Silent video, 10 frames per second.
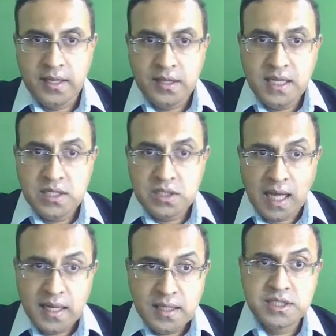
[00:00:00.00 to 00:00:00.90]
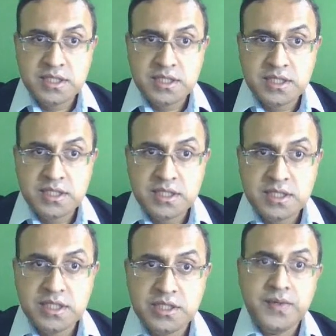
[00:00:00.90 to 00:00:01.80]
there is another
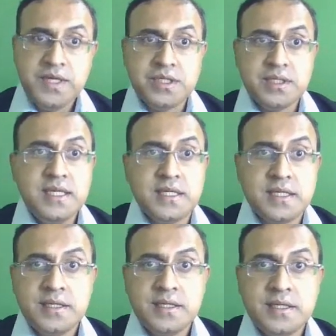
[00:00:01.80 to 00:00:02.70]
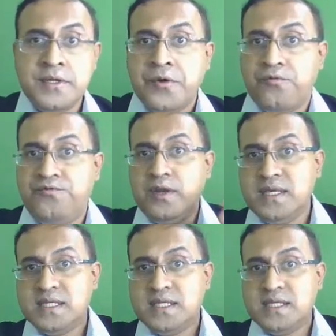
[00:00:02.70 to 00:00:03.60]
situation here
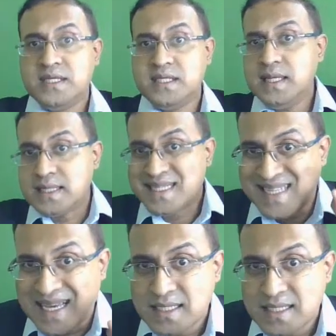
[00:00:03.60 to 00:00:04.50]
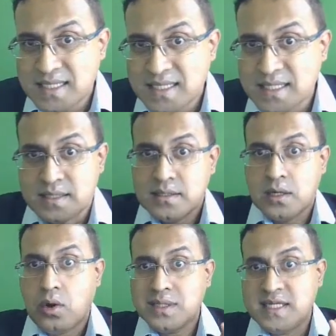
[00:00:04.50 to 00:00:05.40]
when we see
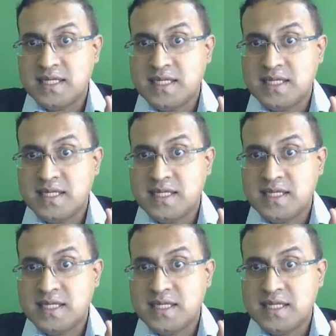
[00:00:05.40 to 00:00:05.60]
Saturn, Lord